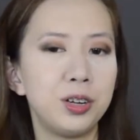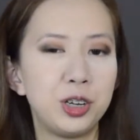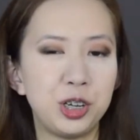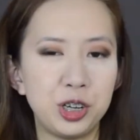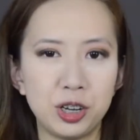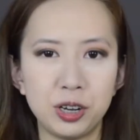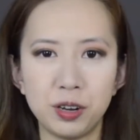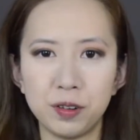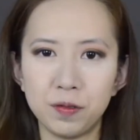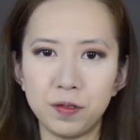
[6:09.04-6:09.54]

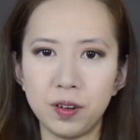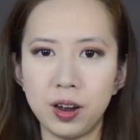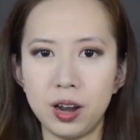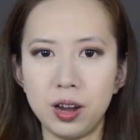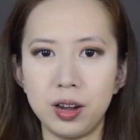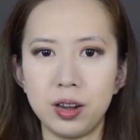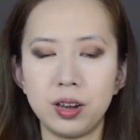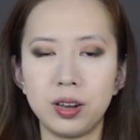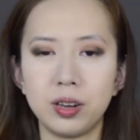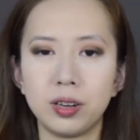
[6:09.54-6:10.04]
she
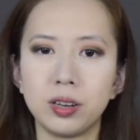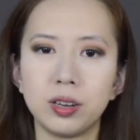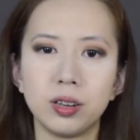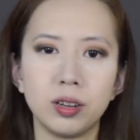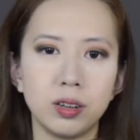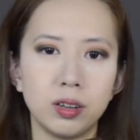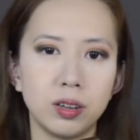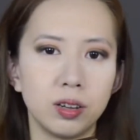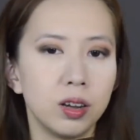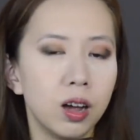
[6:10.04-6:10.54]
defined
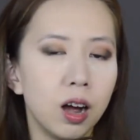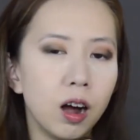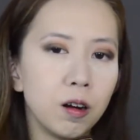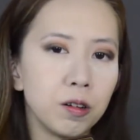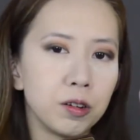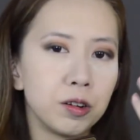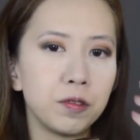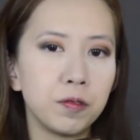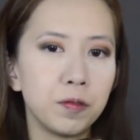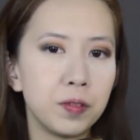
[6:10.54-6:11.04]
the
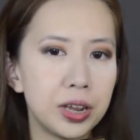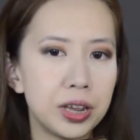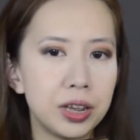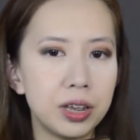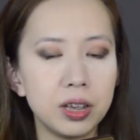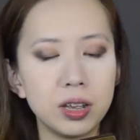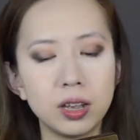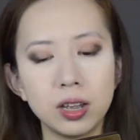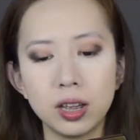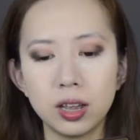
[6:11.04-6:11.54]
outer
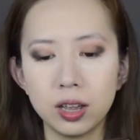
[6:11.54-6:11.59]
V,